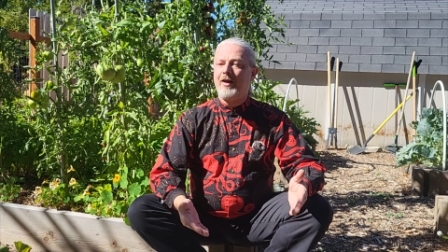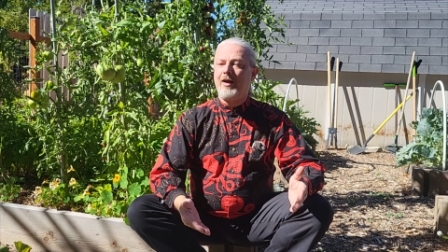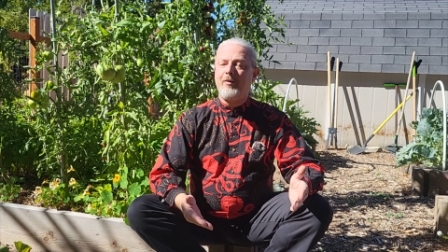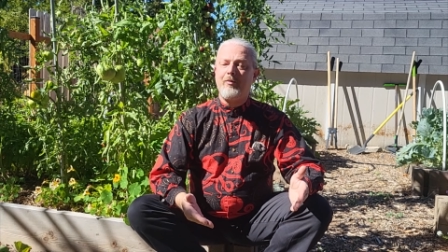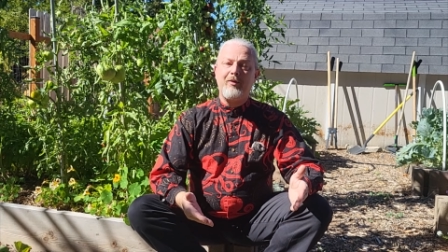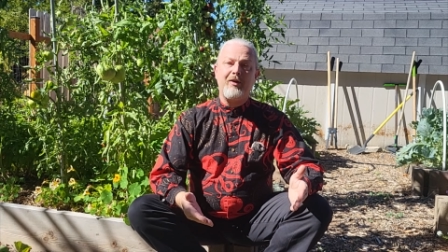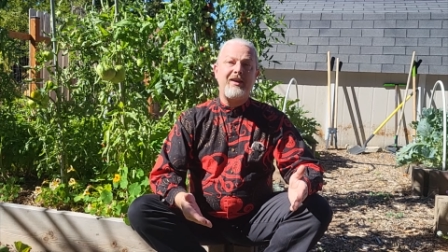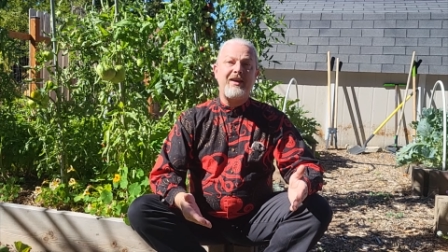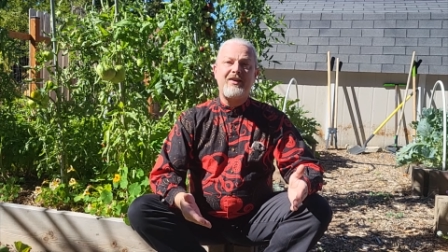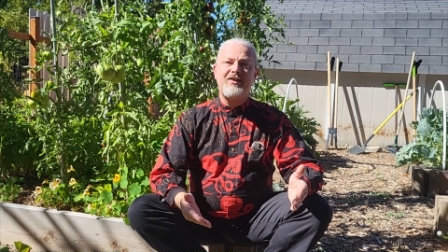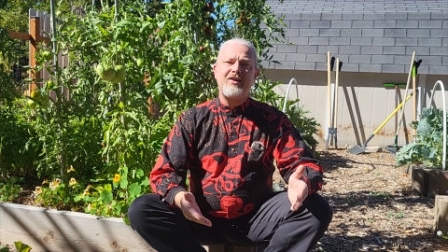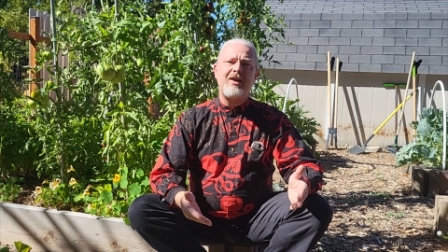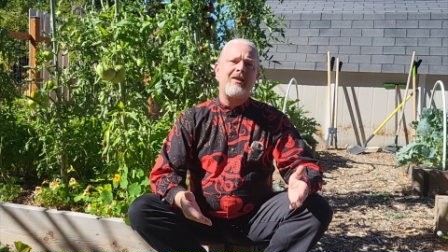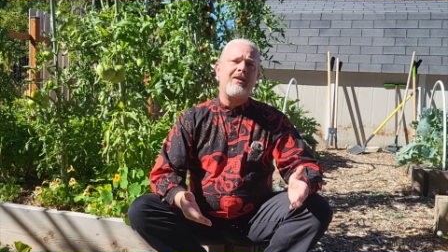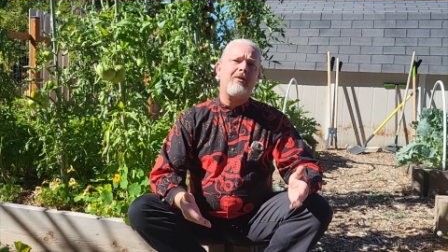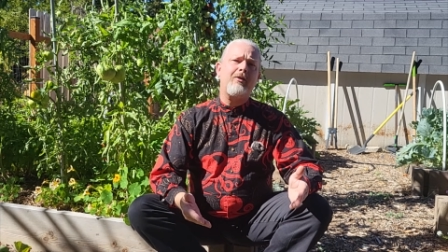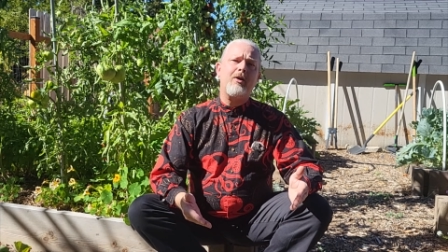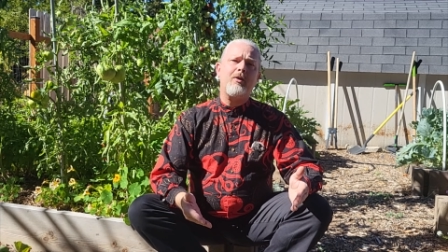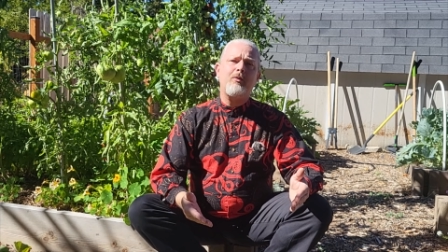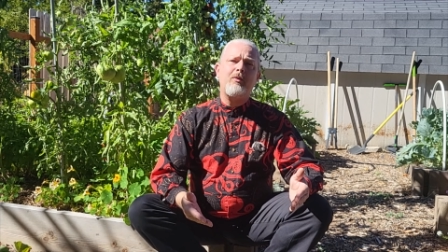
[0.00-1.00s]
release on
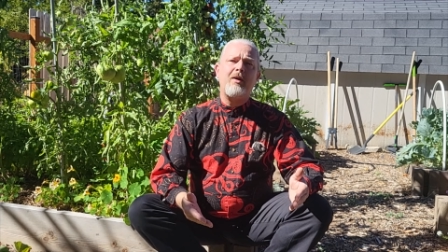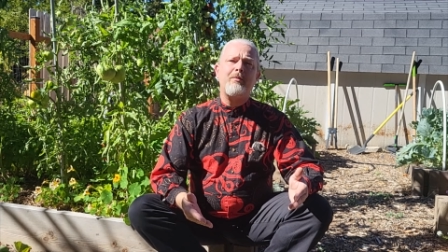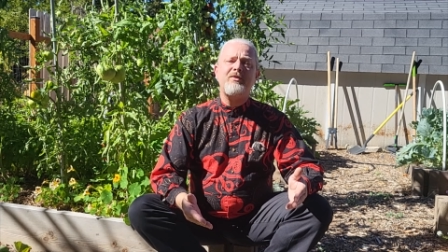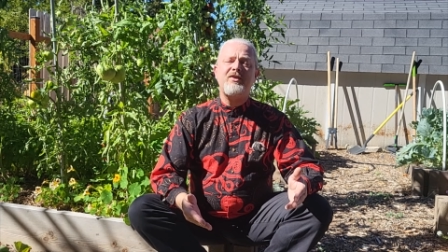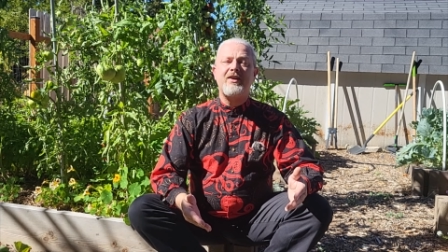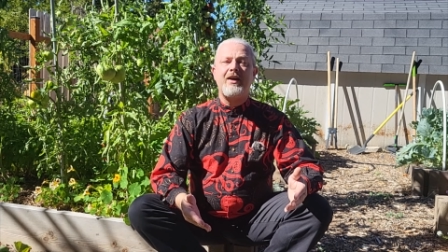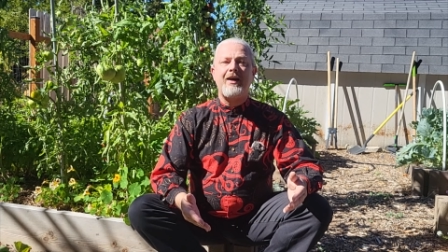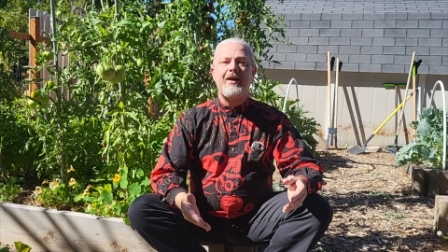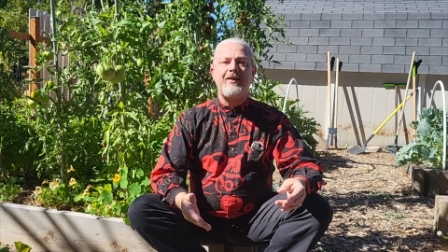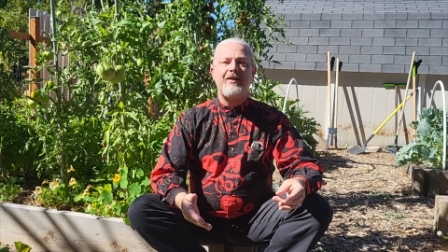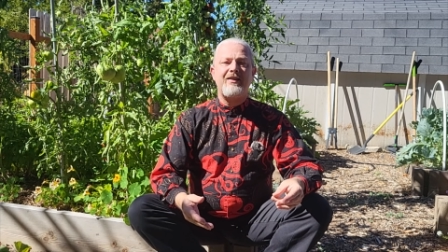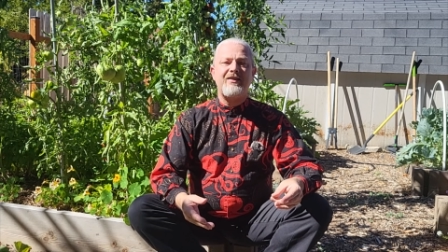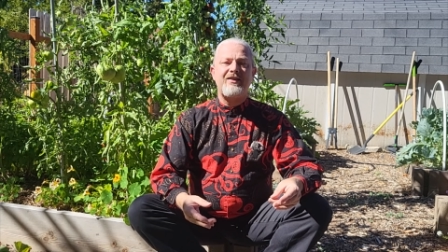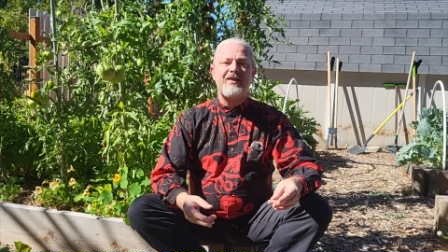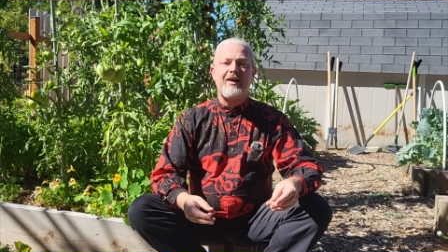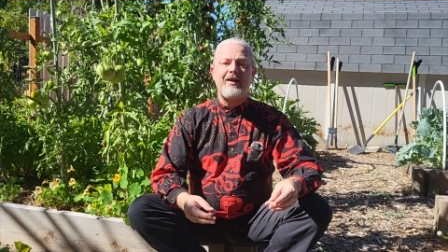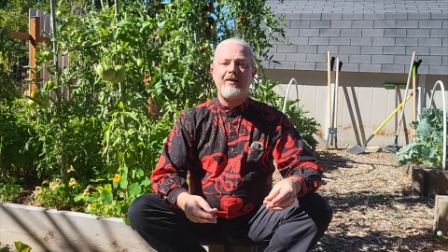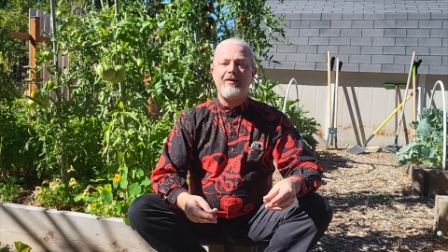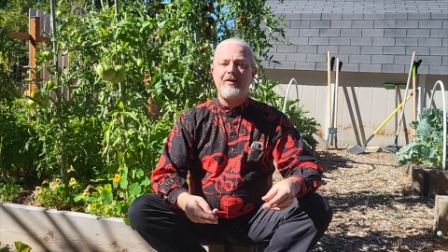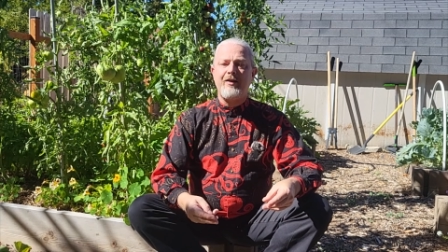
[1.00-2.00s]
their own website that
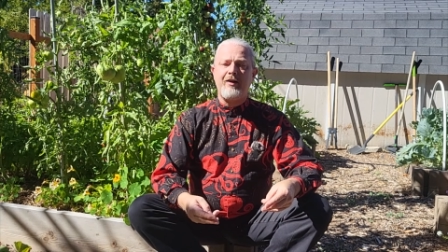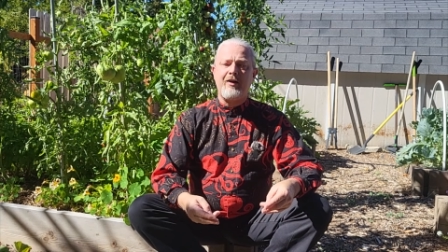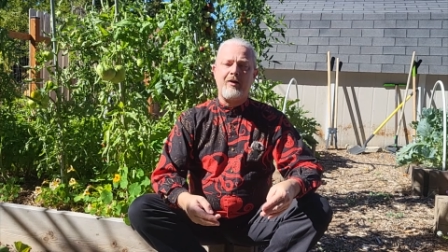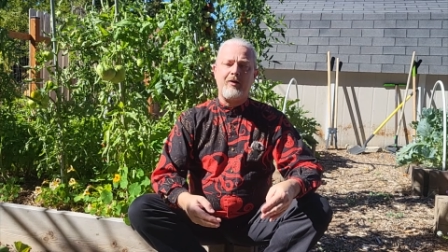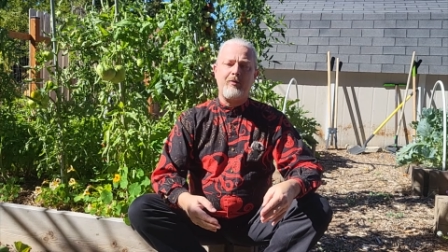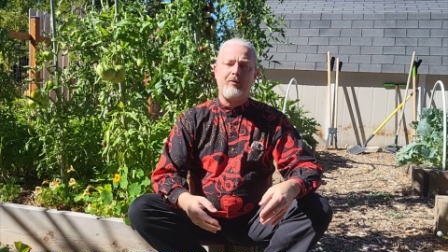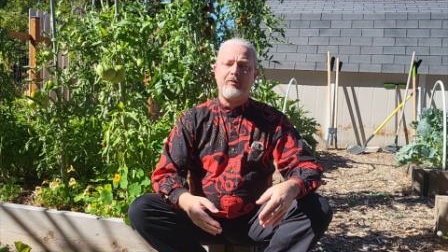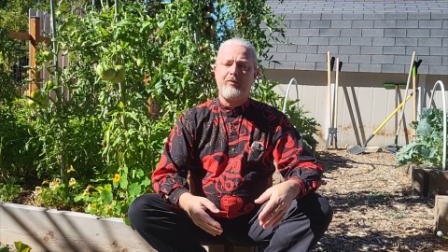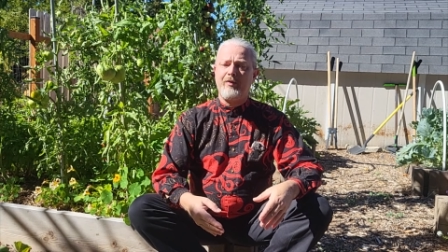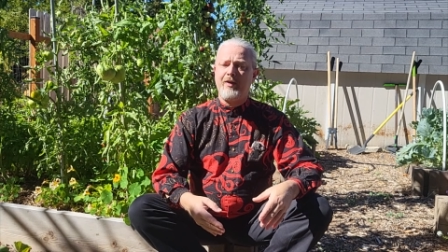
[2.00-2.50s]
said, you know,